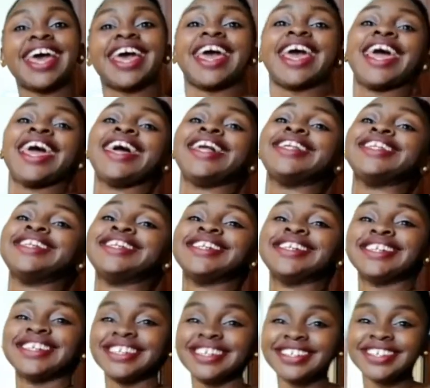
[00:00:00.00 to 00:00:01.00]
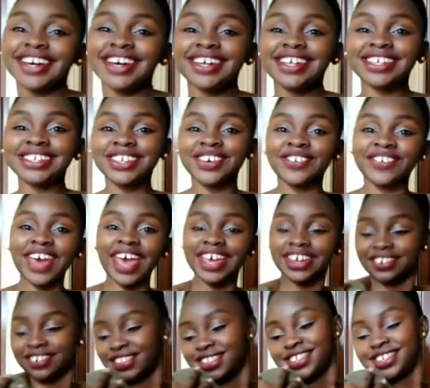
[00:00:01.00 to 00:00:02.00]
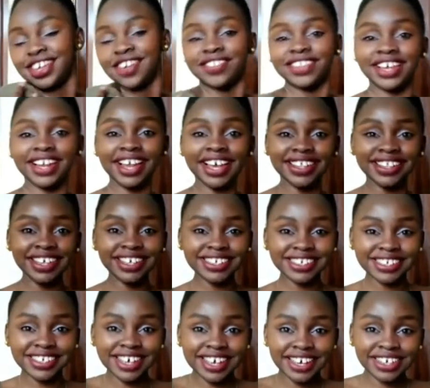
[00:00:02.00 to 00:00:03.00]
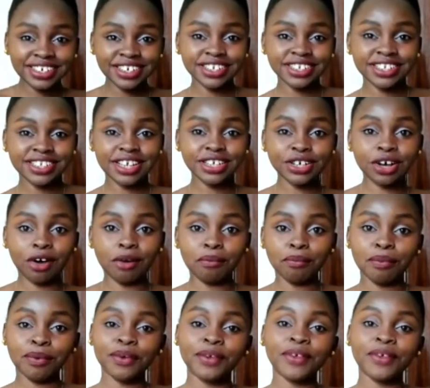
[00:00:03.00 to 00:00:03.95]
and you can also wear it with something like this, just a top,